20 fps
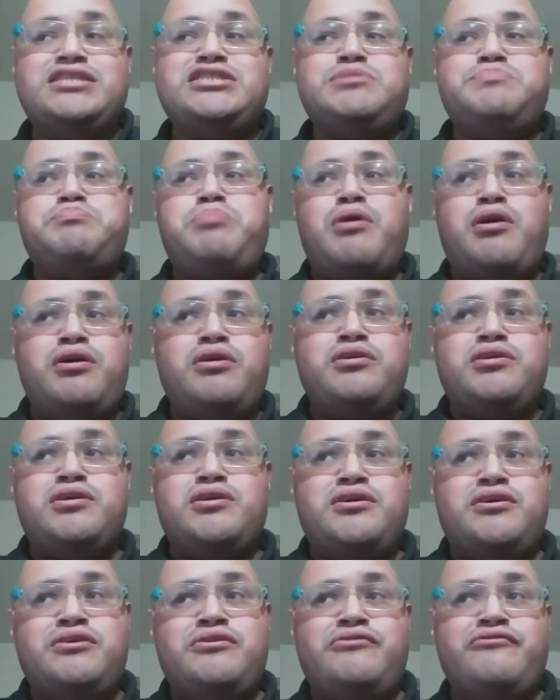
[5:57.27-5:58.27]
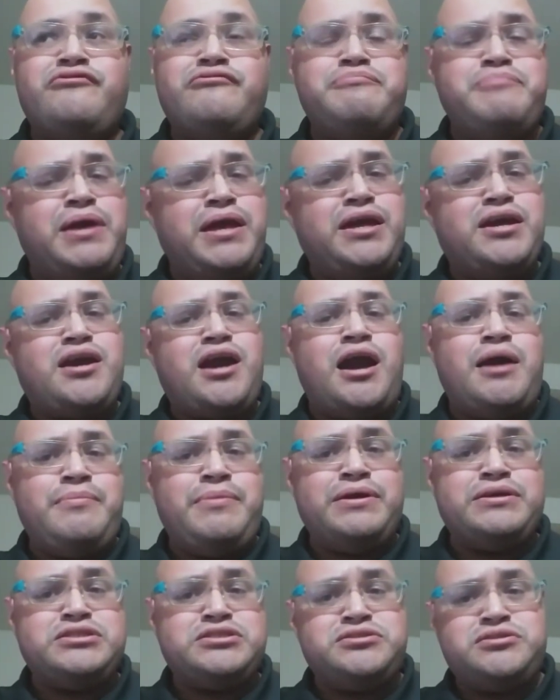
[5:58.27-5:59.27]
It's part of Make
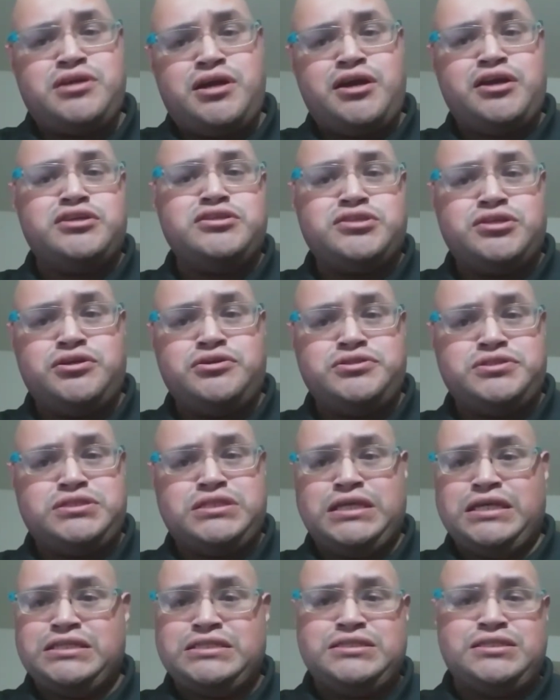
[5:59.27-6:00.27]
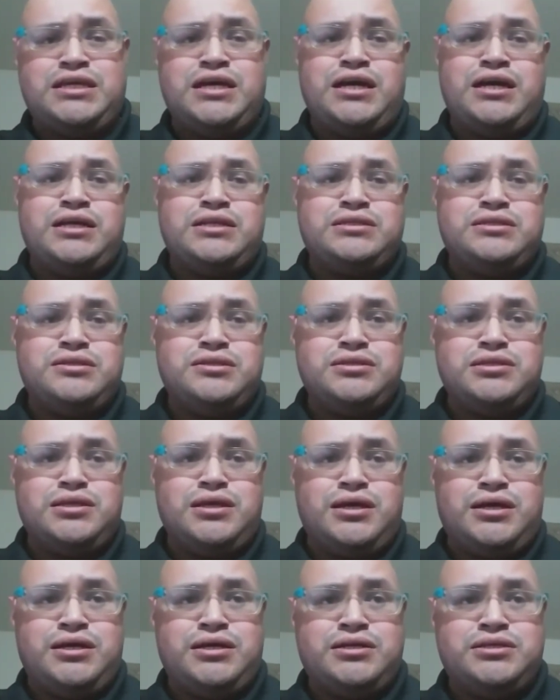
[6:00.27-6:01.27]
Comics, Not Excuses. It's not
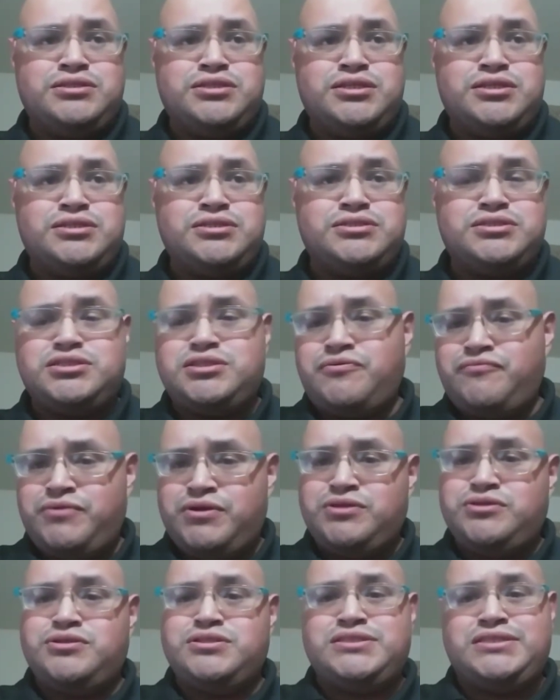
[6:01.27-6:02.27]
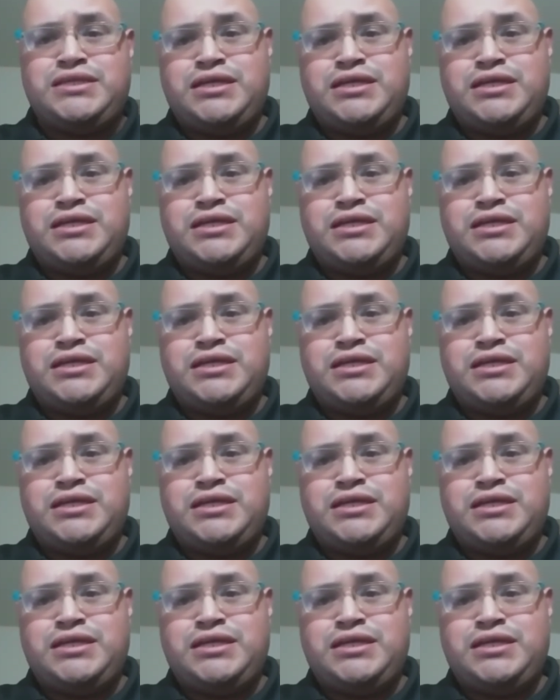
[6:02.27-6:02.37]
just something to